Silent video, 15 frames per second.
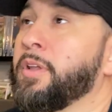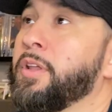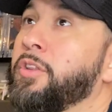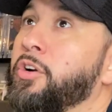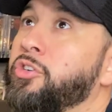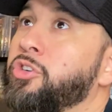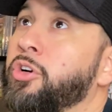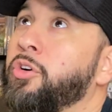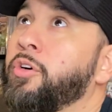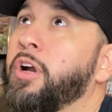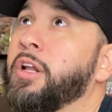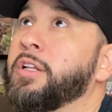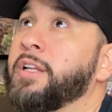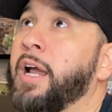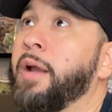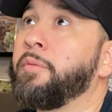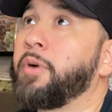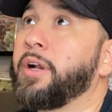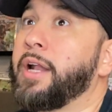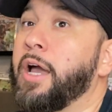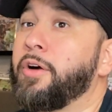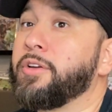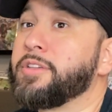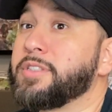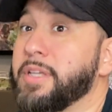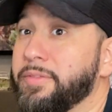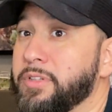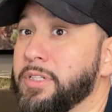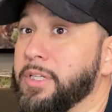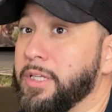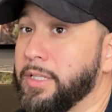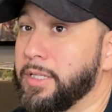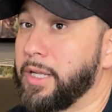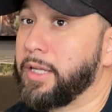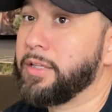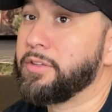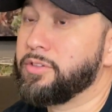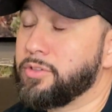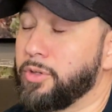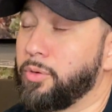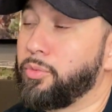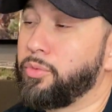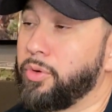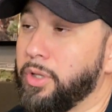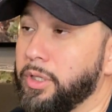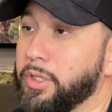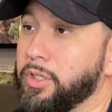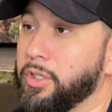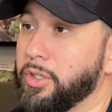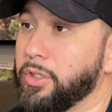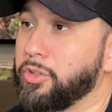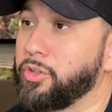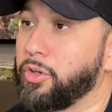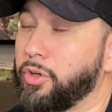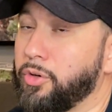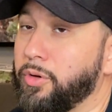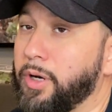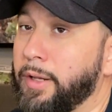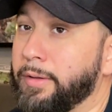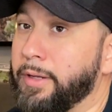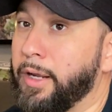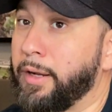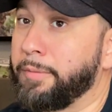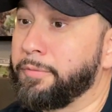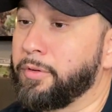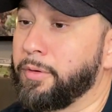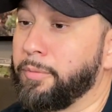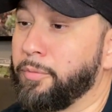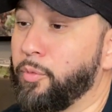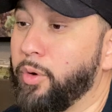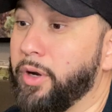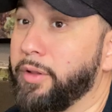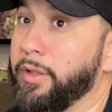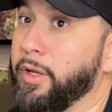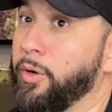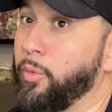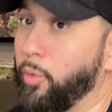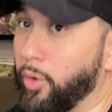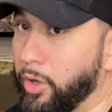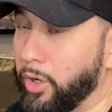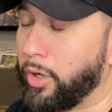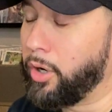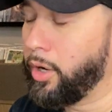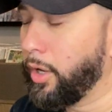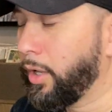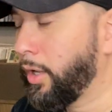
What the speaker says: their turnaround time right now is 17 days. So really good turnaround time from where they were.